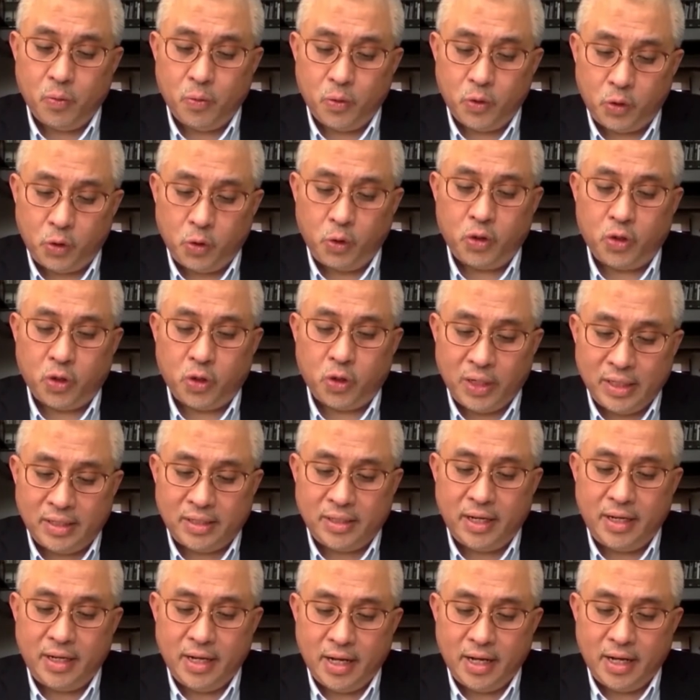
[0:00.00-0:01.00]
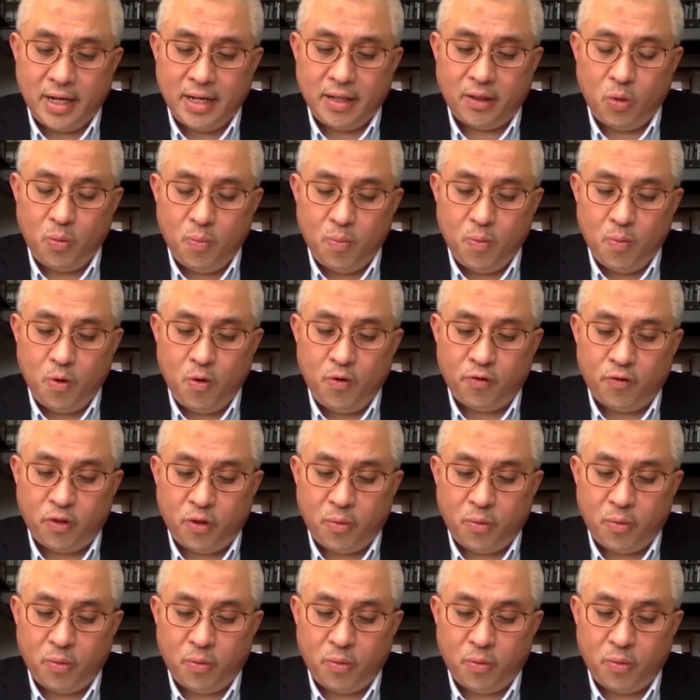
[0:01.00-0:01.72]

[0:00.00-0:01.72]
should consider to move